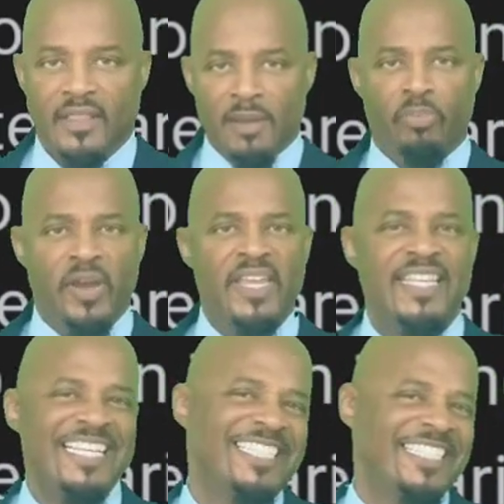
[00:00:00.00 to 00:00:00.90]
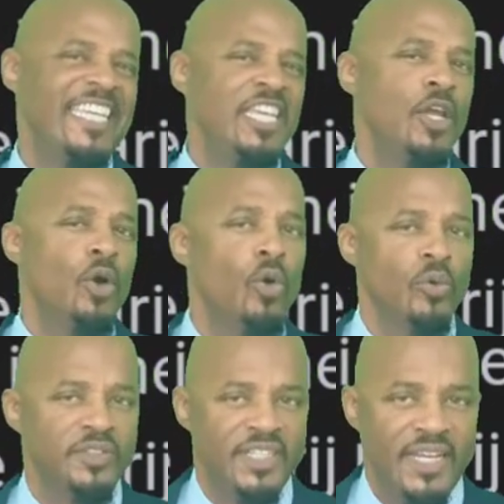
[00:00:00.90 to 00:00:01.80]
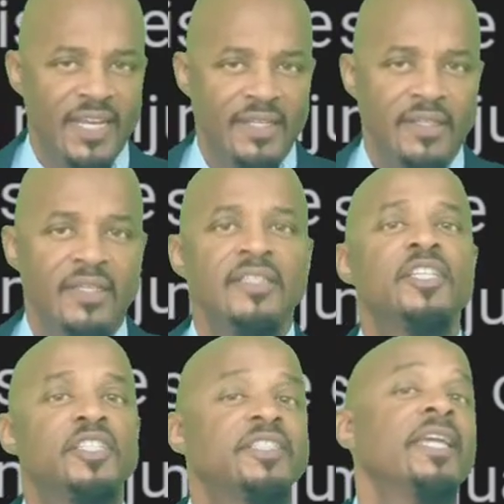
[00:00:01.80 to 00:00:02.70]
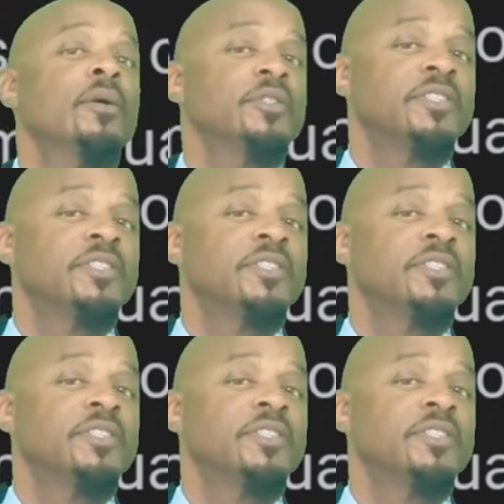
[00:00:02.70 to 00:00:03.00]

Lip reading: They bring these CEOs in to sell